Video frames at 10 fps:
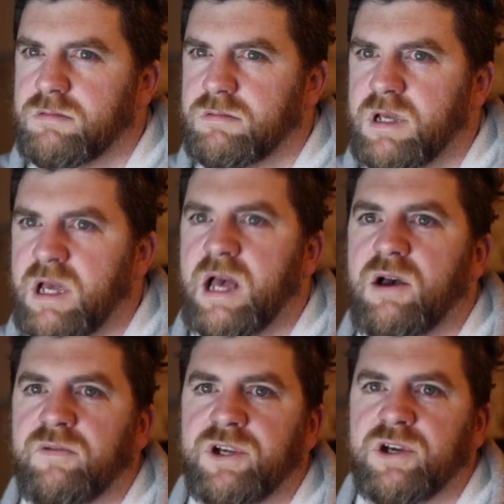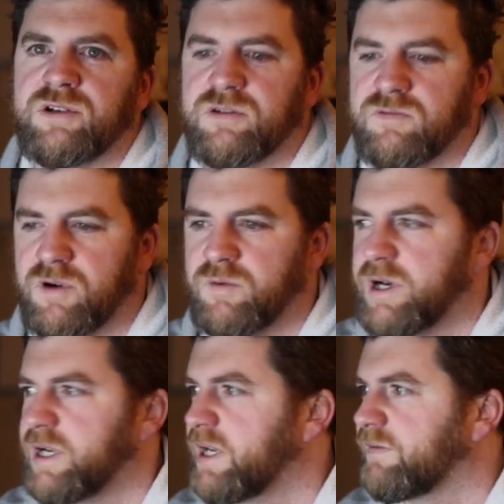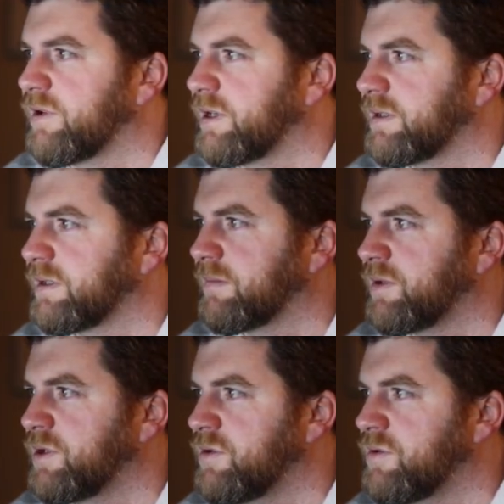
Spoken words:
I've chosen the wrong one, haven't I? Yeah, you